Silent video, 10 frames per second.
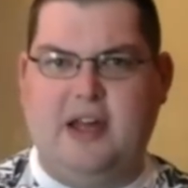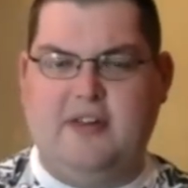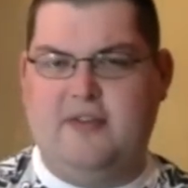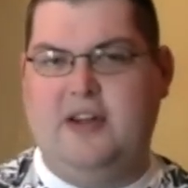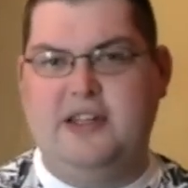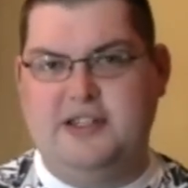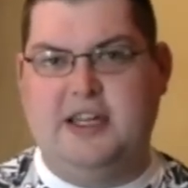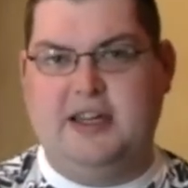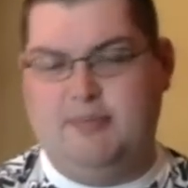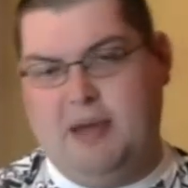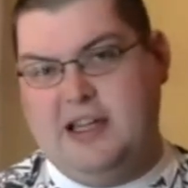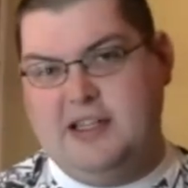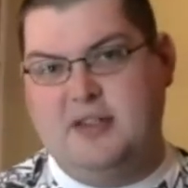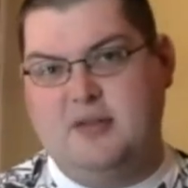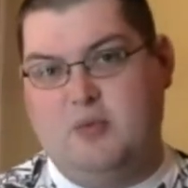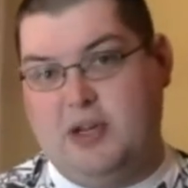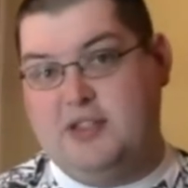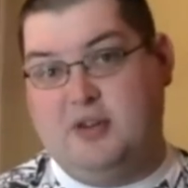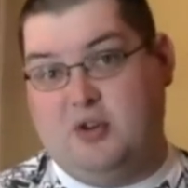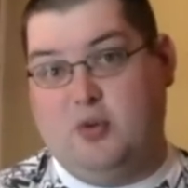a fantasy based
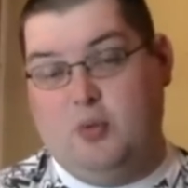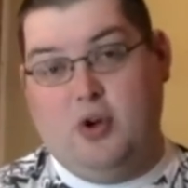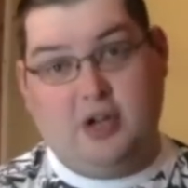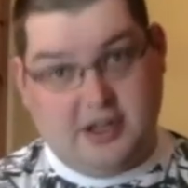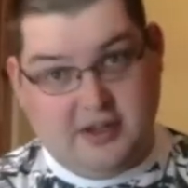western could work,